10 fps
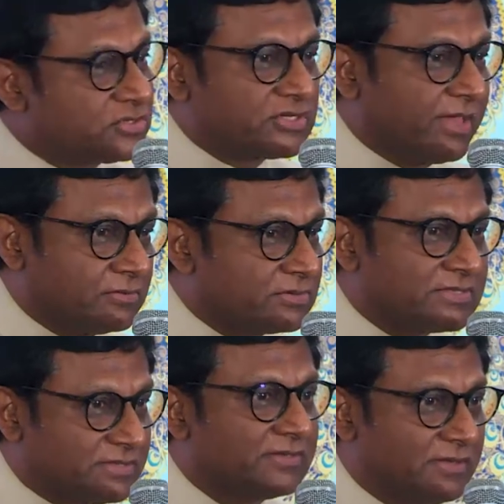
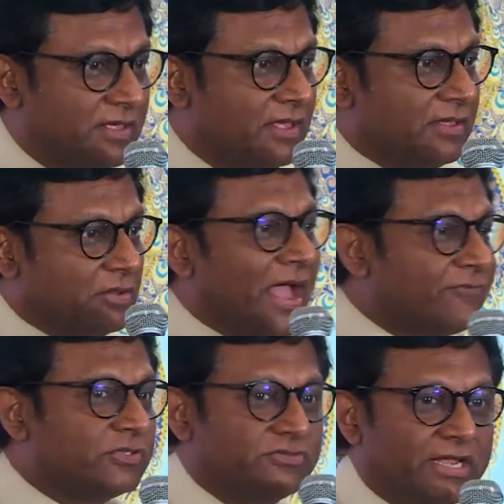skills. You
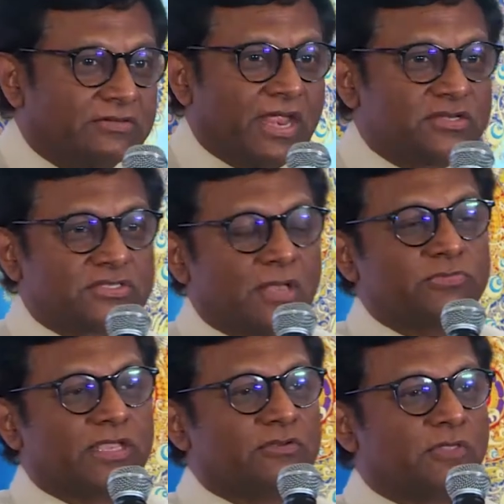have to dictate
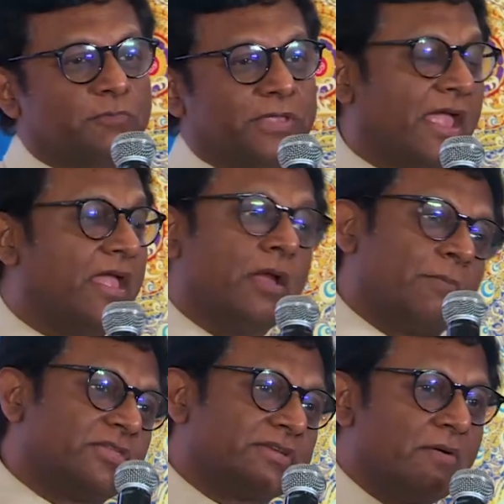something to the PA.
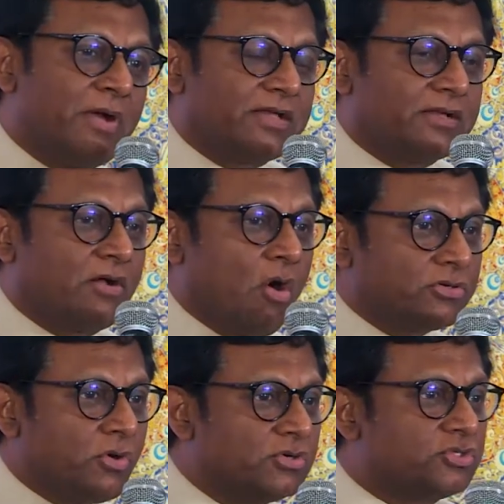By the time I
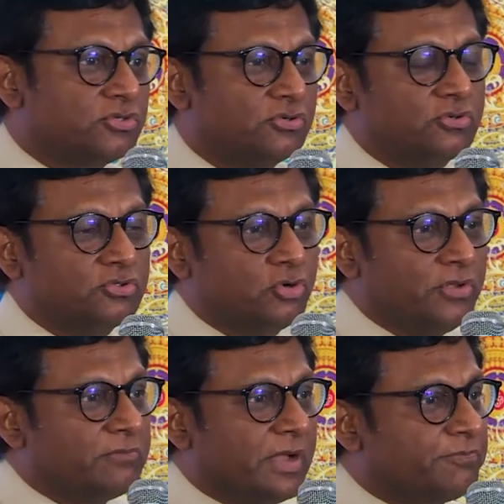got on to
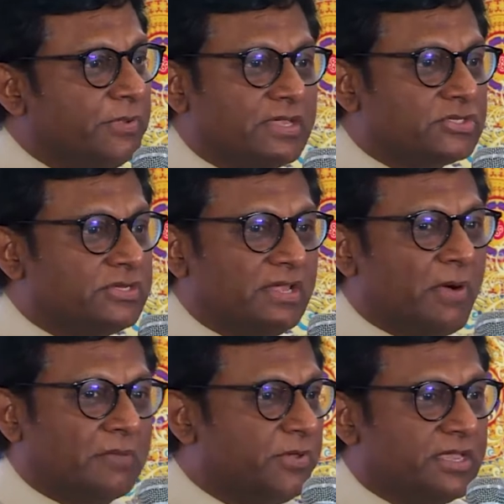doing my PhD,
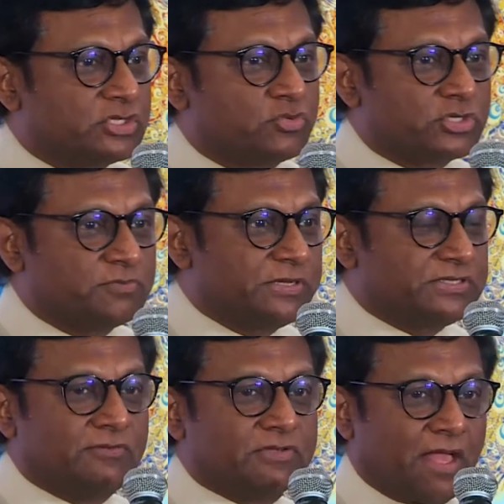my PS was
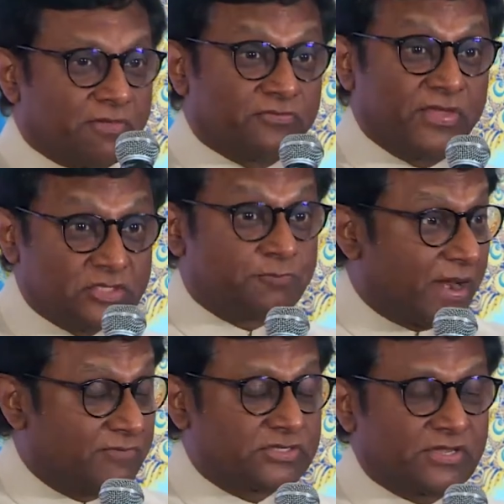busy with other things,
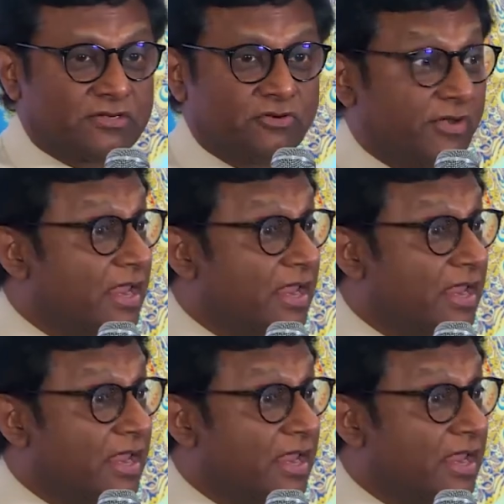private secretary,